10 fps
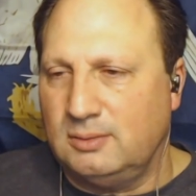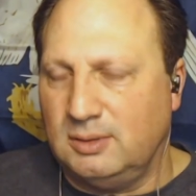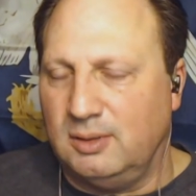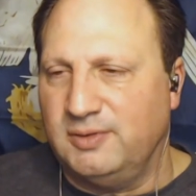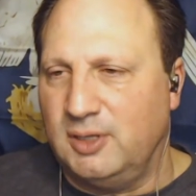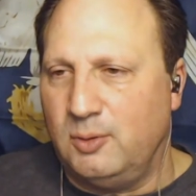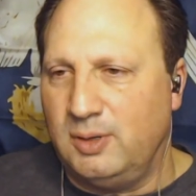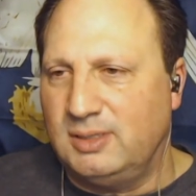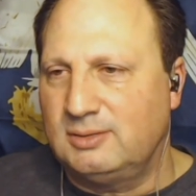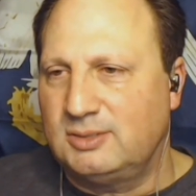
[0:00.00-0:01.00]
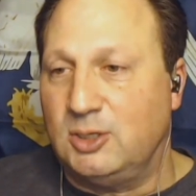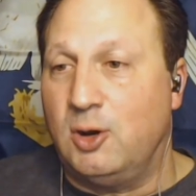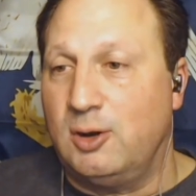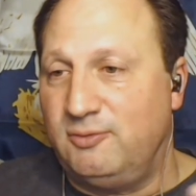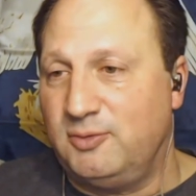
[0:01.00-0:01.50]
you know, even though we
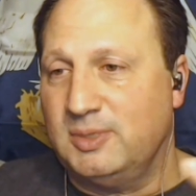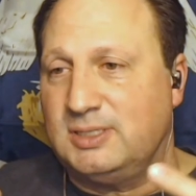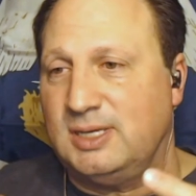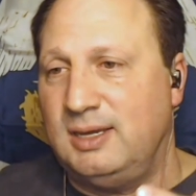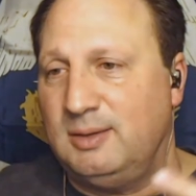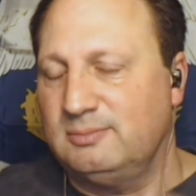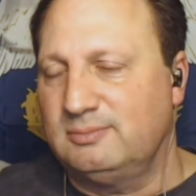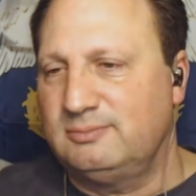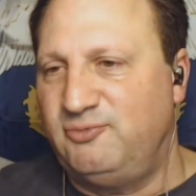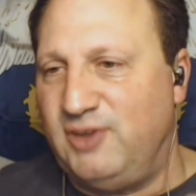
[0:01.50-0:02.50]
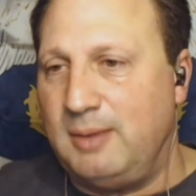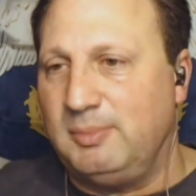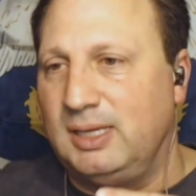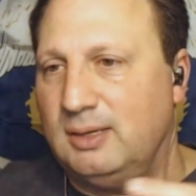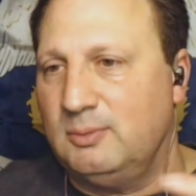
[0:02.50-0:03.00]
started from the same
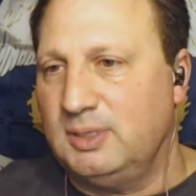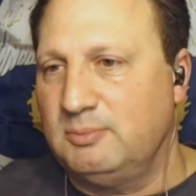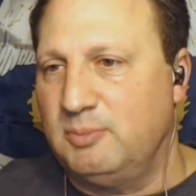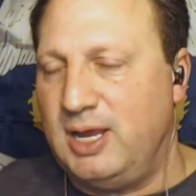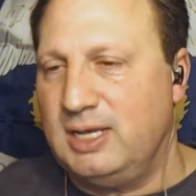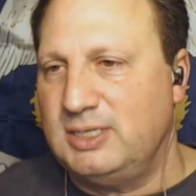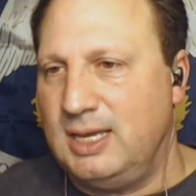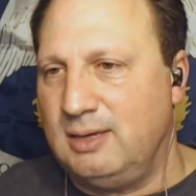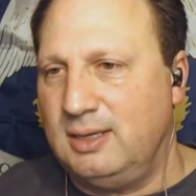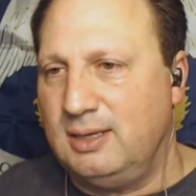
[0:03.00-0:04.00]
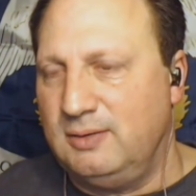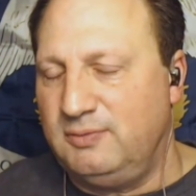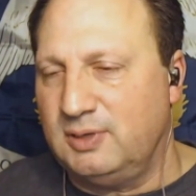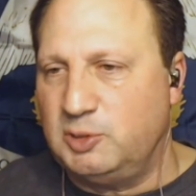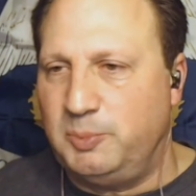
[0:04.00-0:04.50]
family and we branched out and had
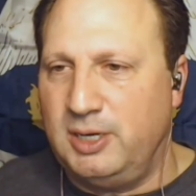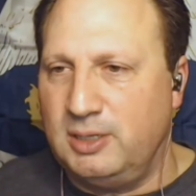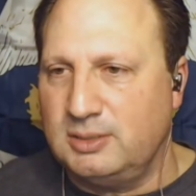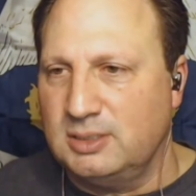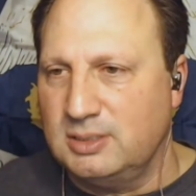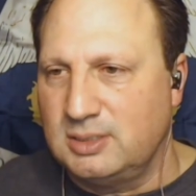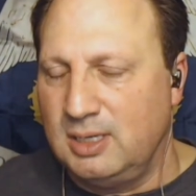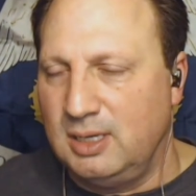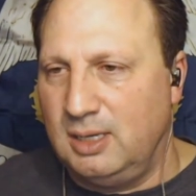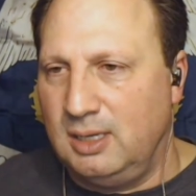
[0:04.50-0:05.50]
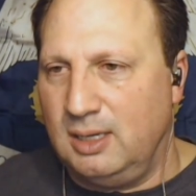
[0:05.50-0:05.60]
different experiences,